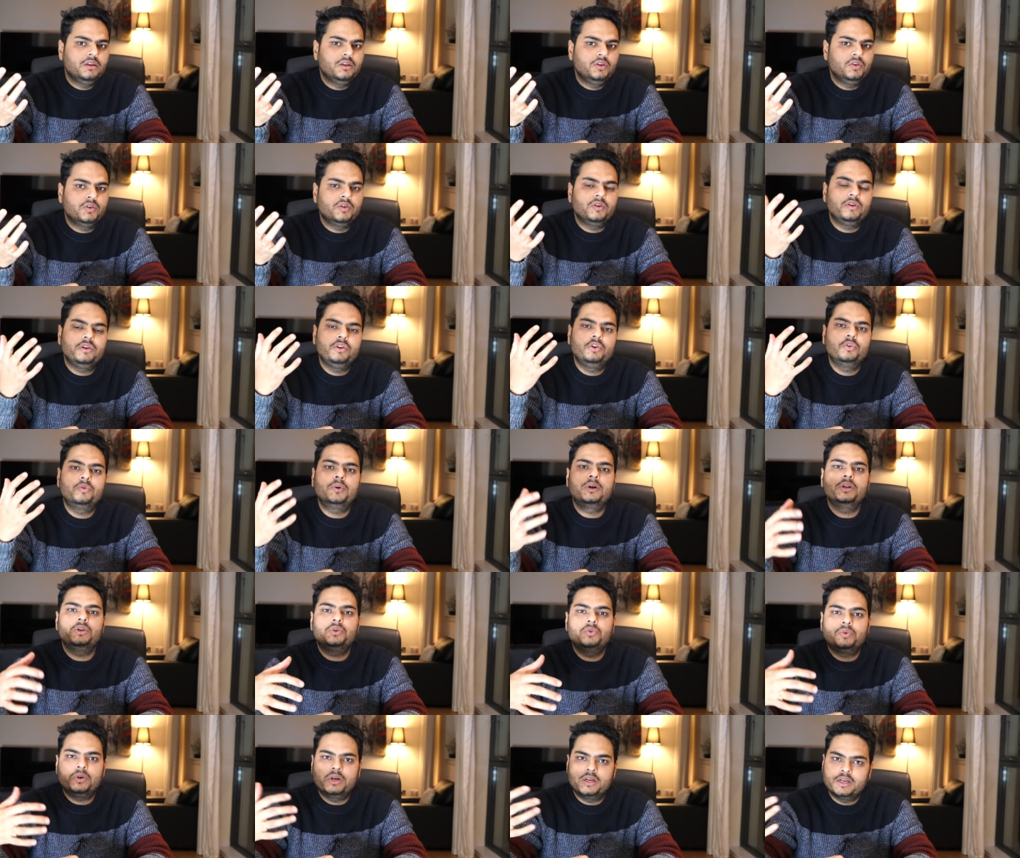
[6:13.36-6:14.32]
you, you
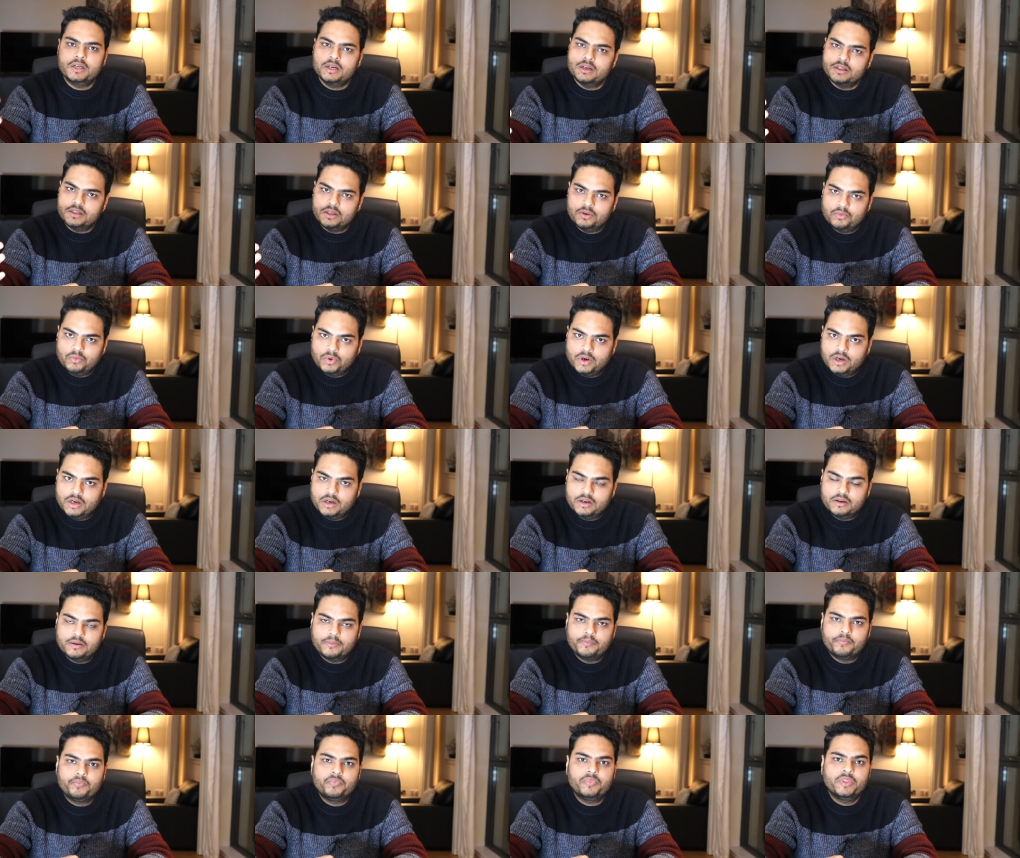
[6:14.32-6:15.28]
want to conquer the
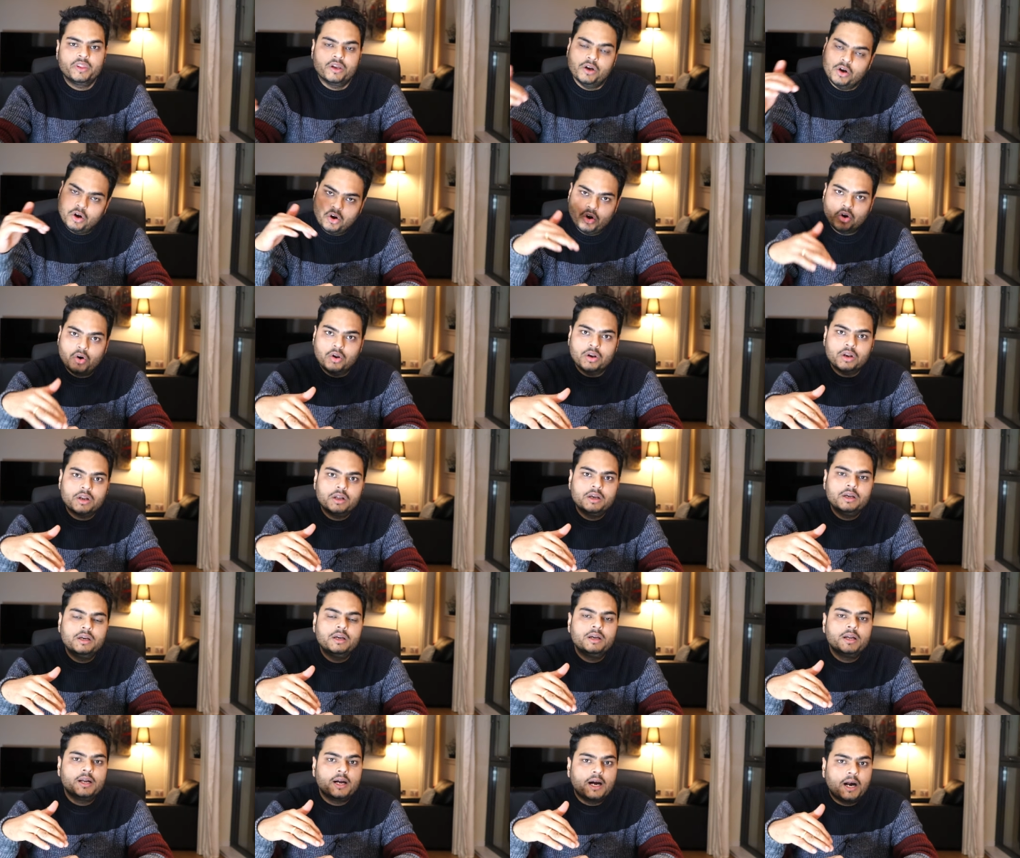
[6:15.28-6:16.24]
world or
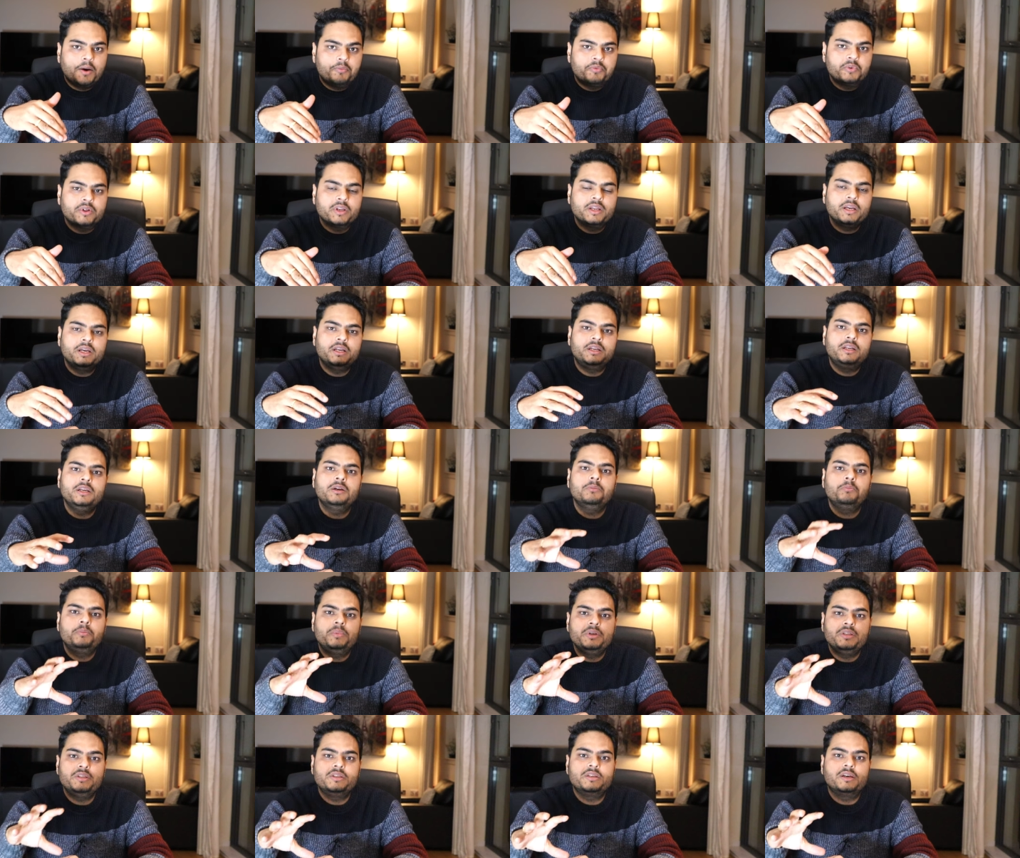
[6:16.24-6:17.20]
after eating
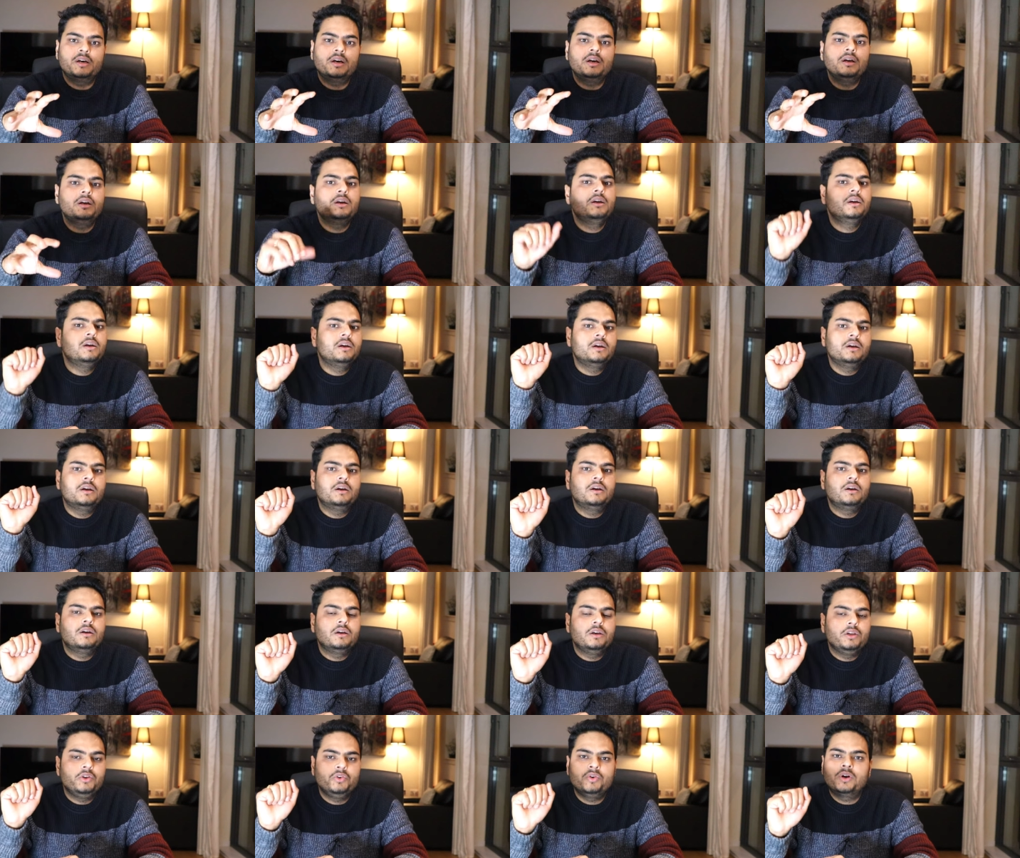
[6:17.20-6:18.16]
pizza
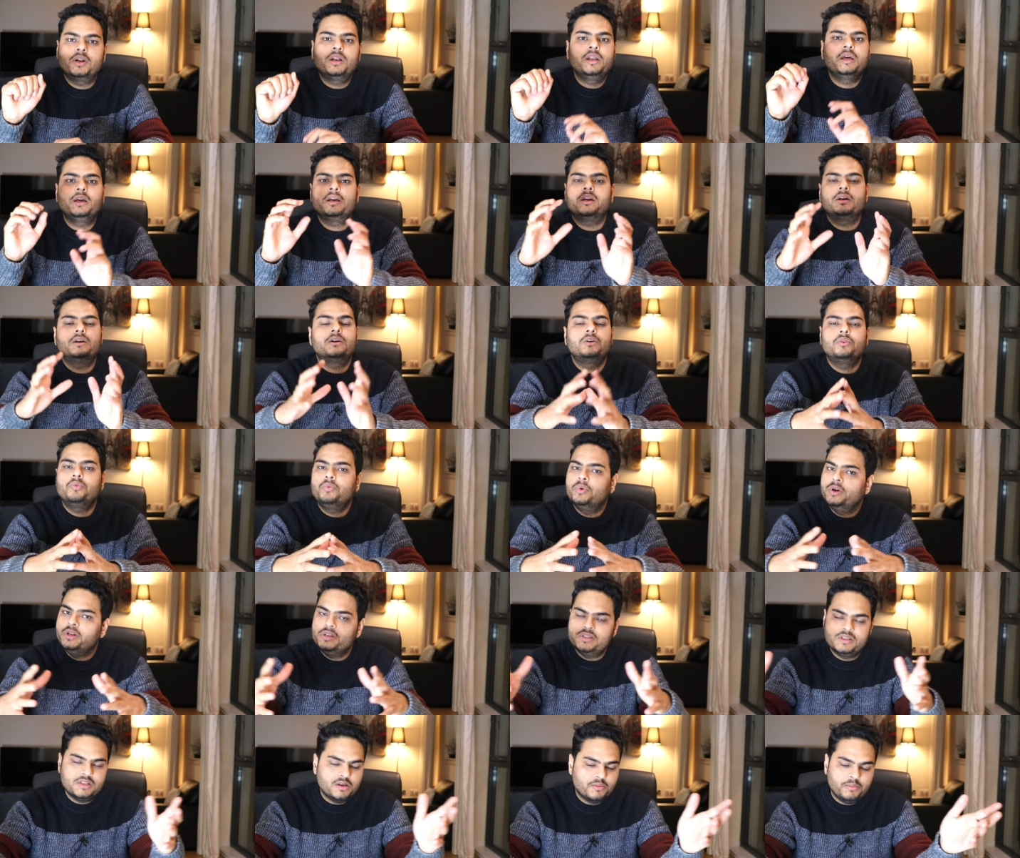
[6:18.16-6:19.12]
you are like
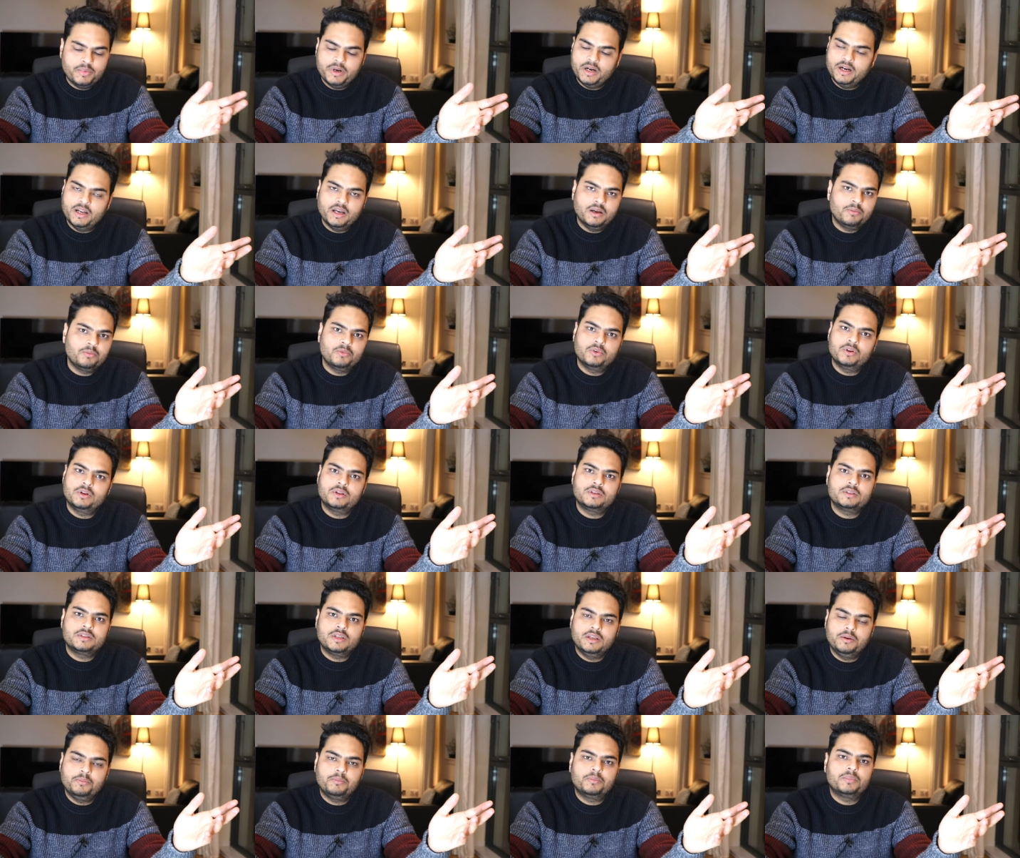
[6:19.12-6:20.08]
where is the bed i am going to
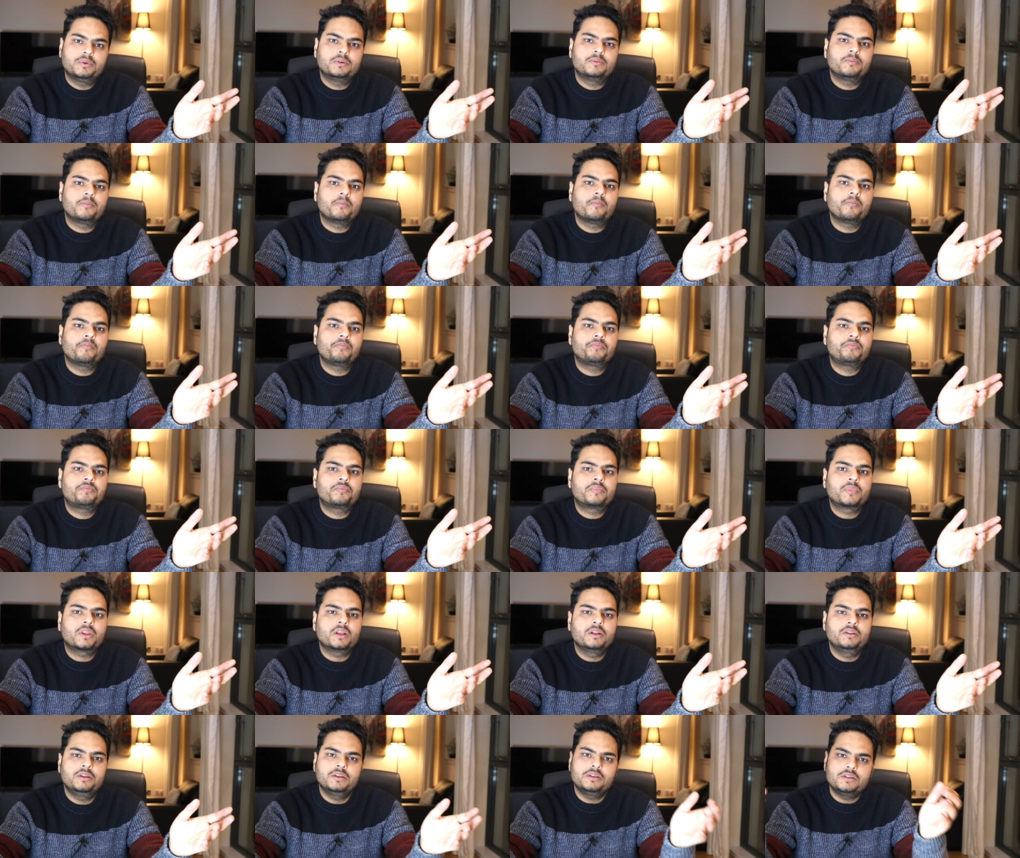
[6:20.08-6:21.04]

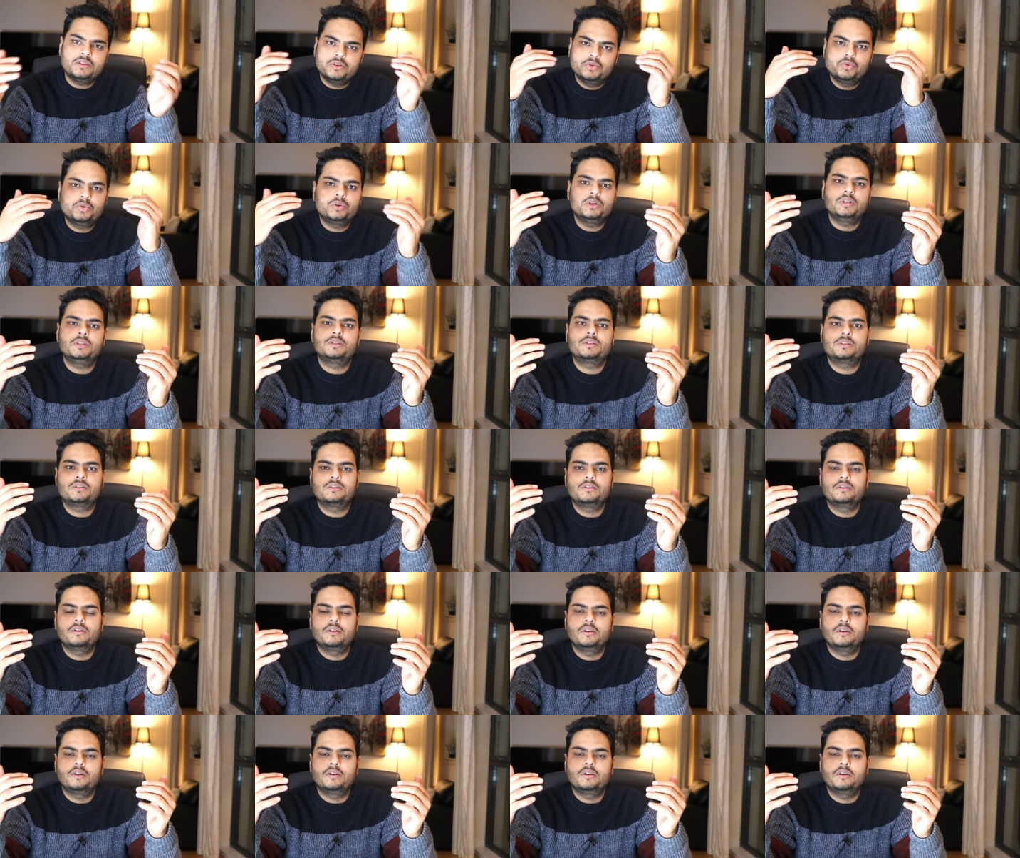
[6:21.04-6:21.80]
sleep just notice